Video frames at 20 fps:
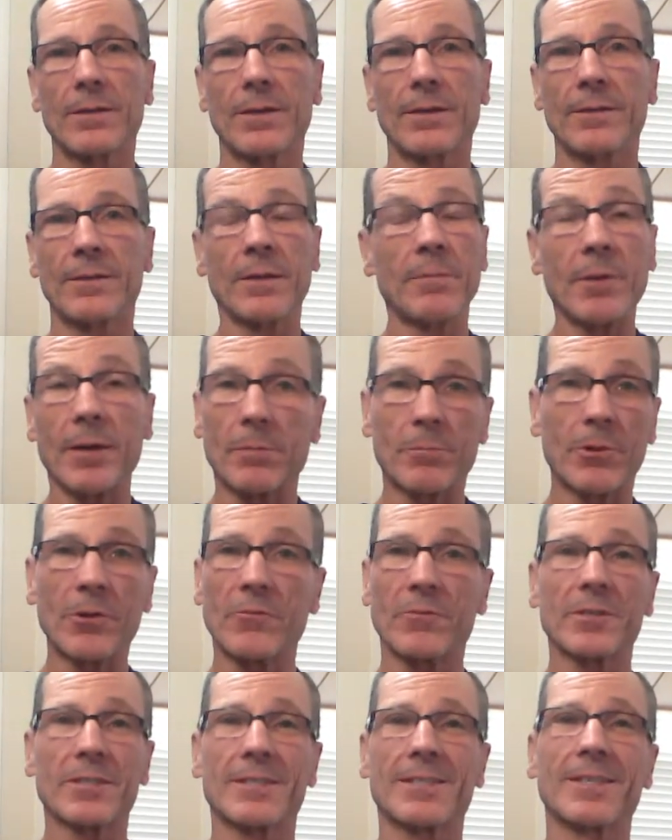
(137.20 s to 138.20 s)
they make
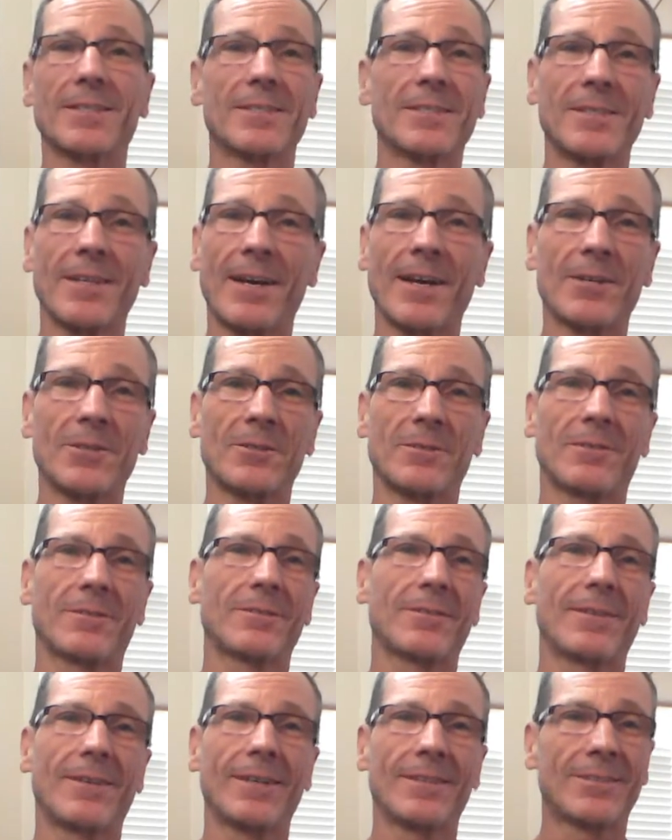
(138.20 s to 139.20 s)
perfect sense now.
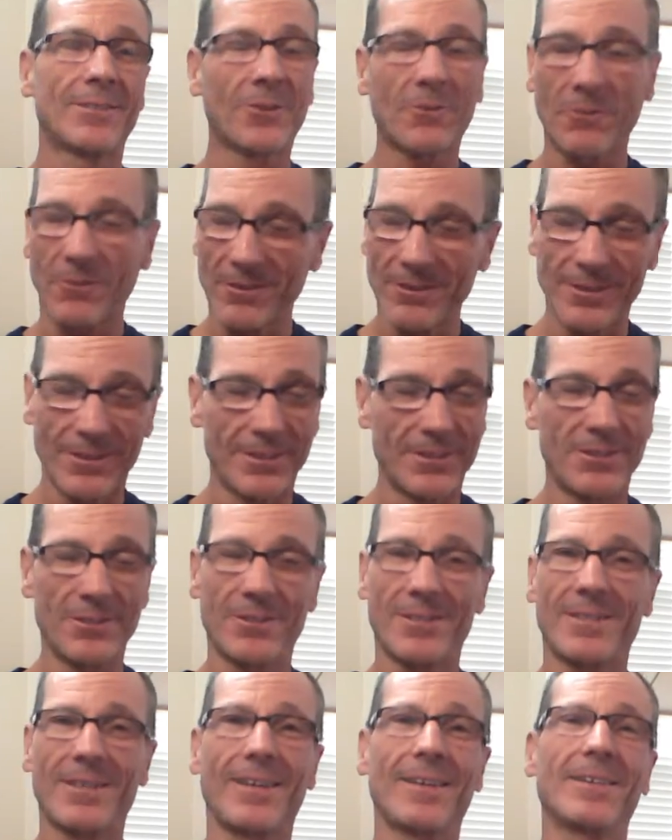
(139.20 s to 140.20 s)
I totally
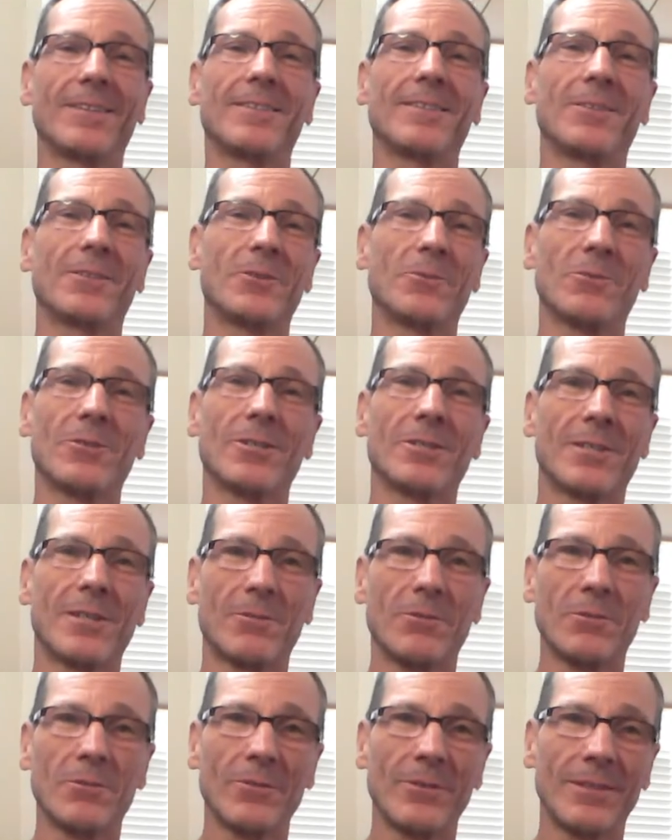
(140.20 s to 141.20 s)
understand the words that
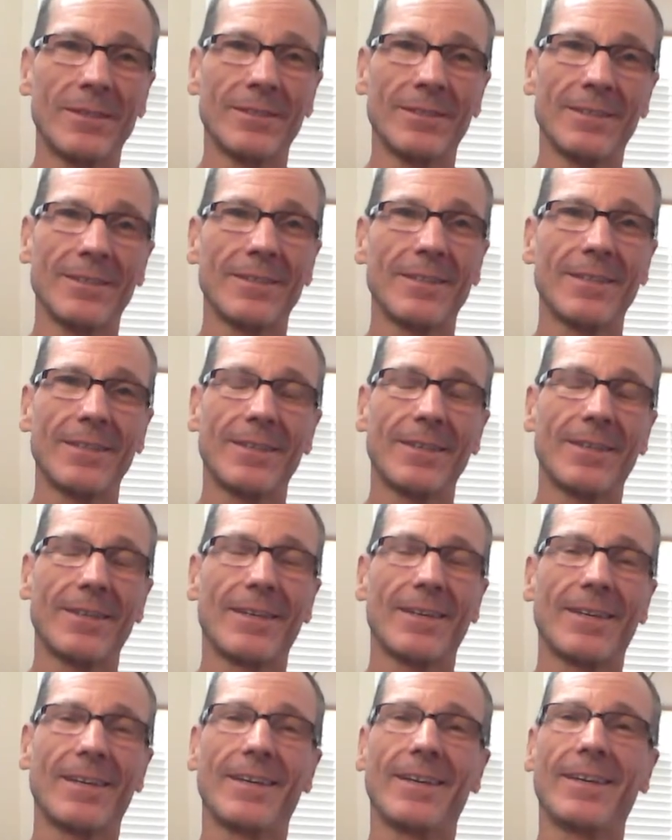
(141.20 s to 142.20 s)
were written.
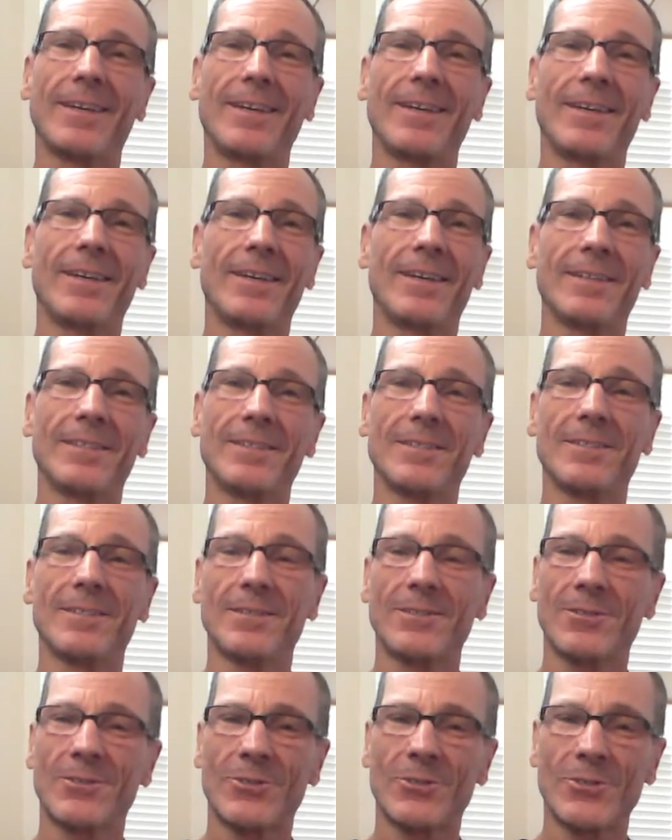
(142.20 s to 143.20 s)
And
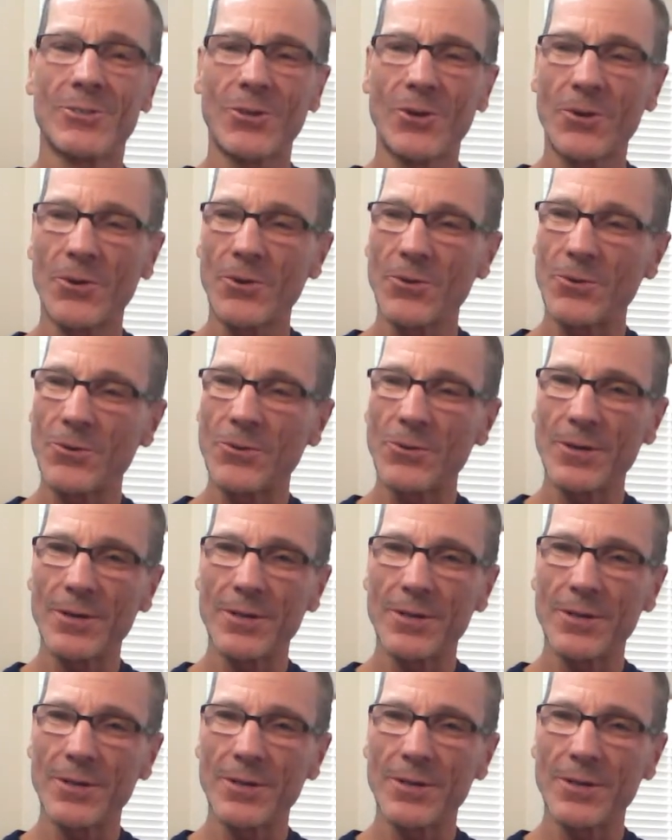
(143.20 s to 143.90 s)
so